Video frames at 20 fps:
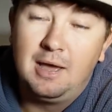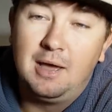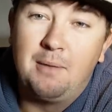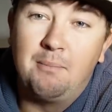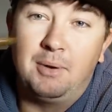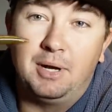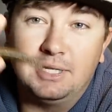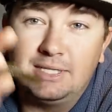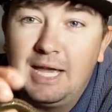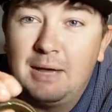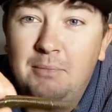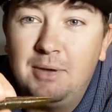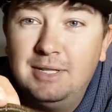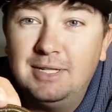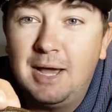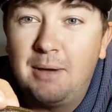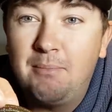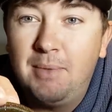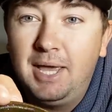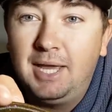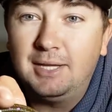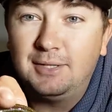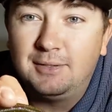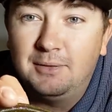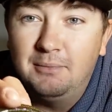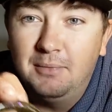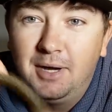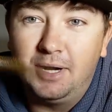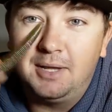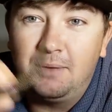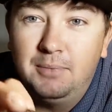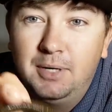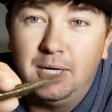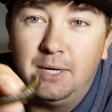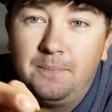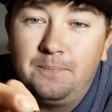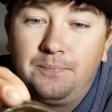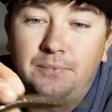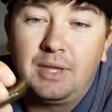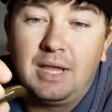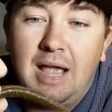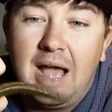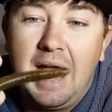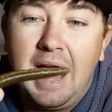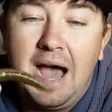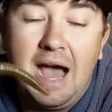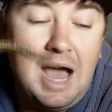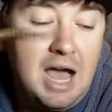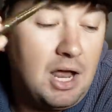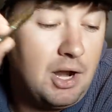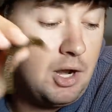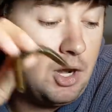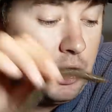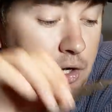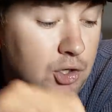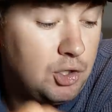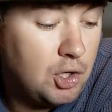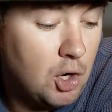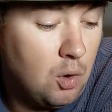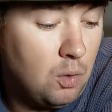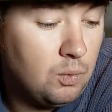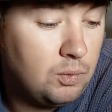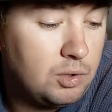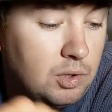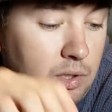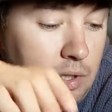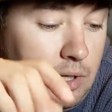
because that means I'm making some money. But I don't,